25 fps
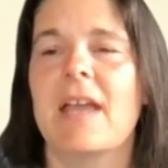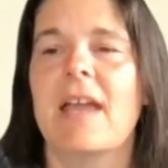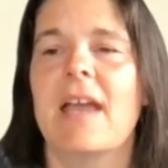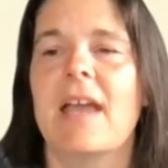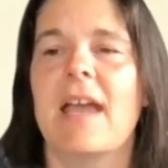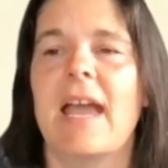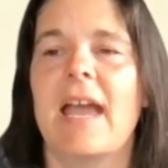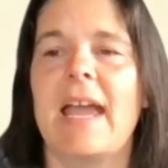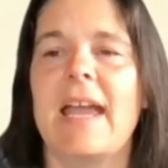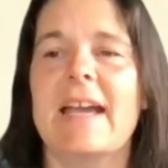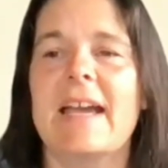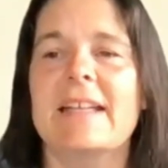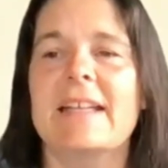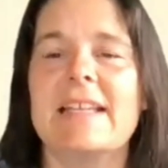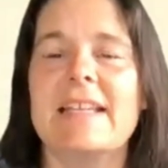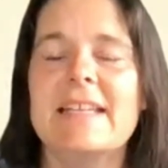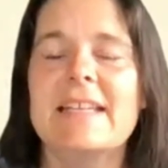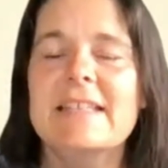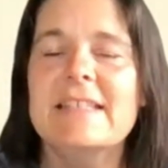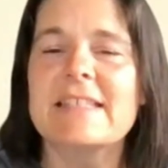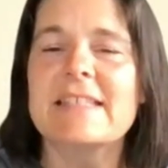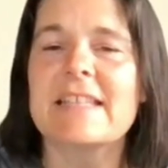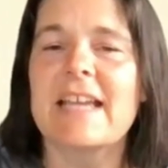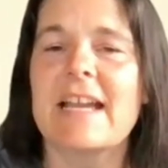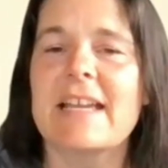And
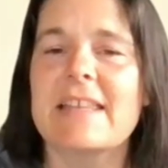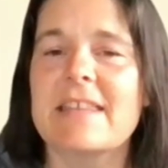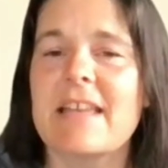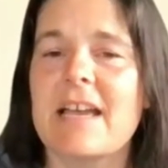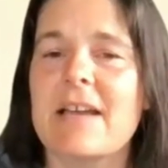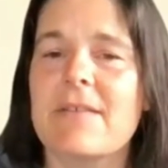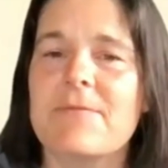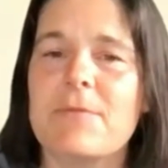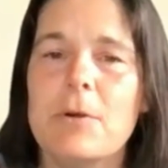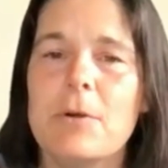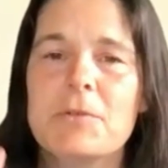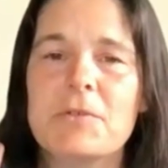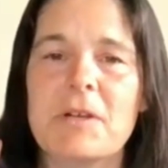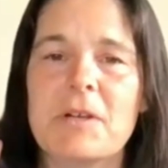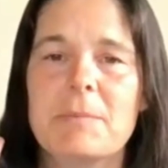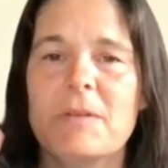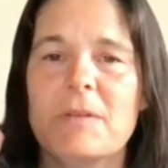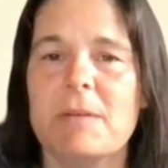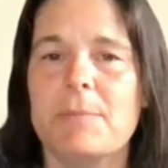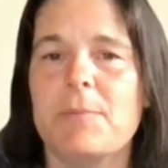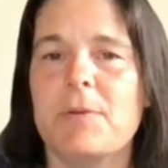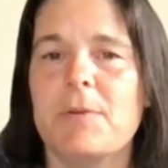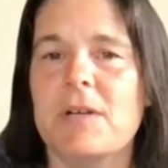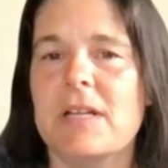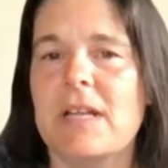inside that folder, I'm going to
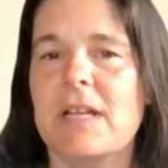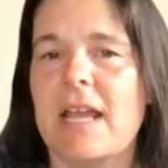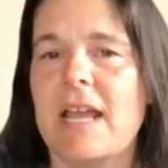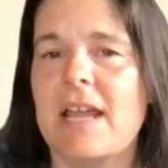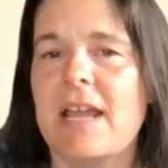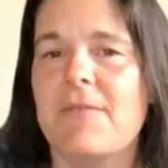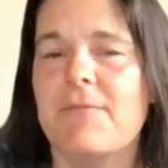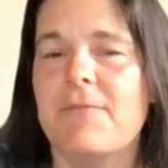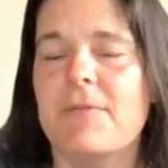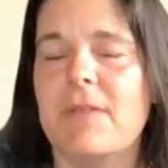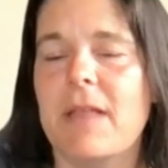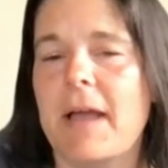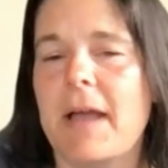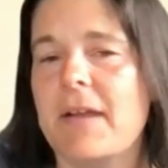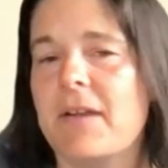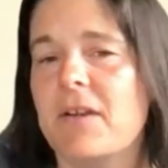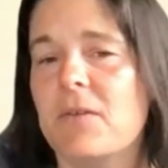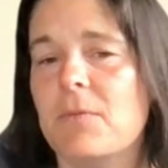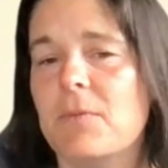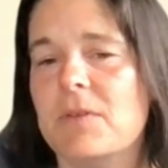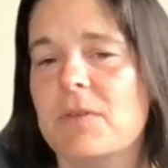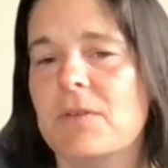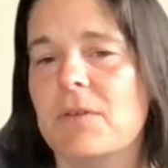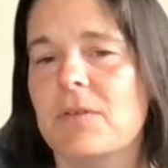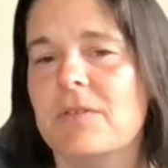put a flyer
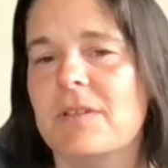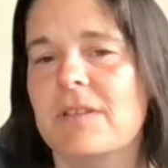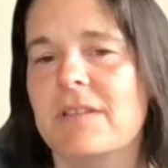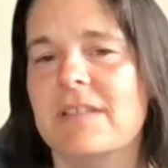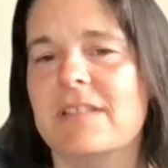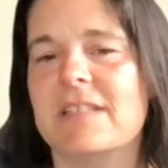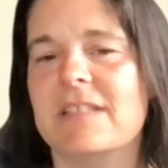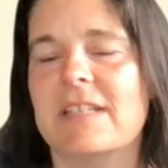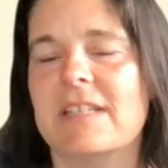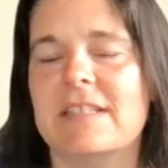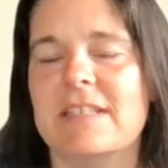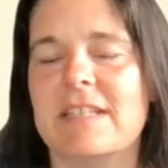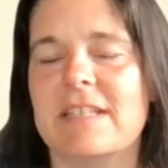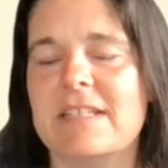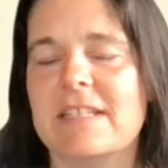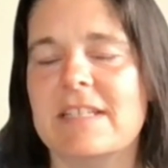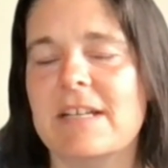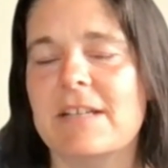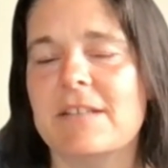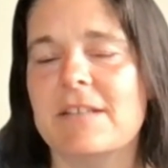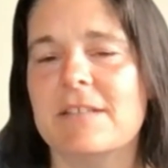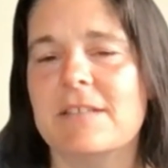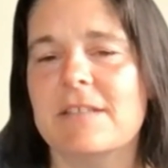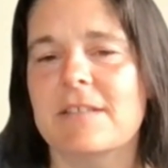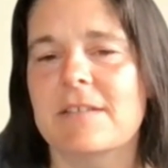with all the listing
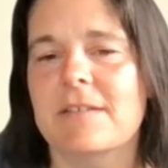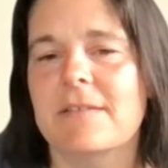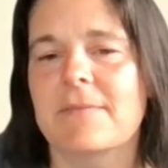details.